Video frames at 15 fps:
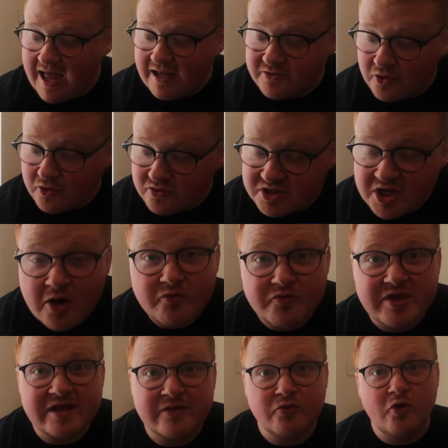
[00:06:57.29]
and also
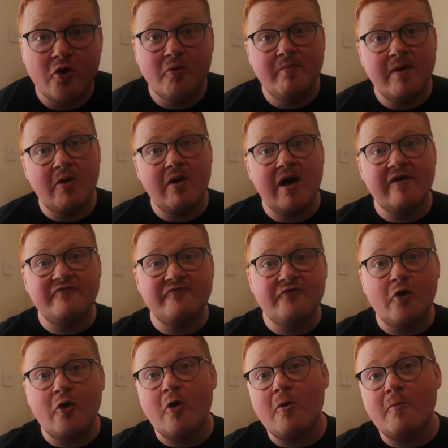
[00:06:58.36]
the Lawnmower
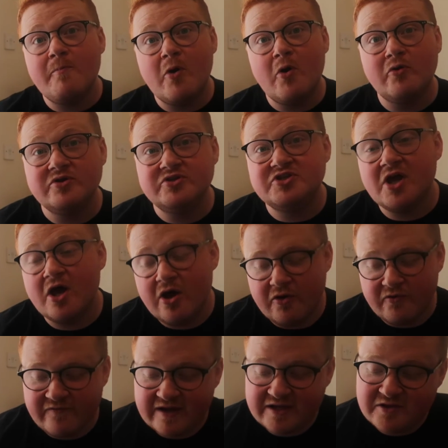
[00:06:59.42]

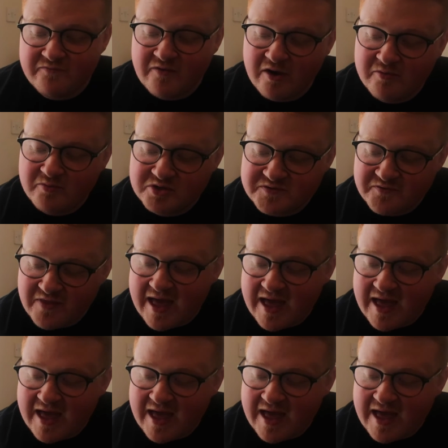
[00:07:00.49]
4.0. Thank you very much for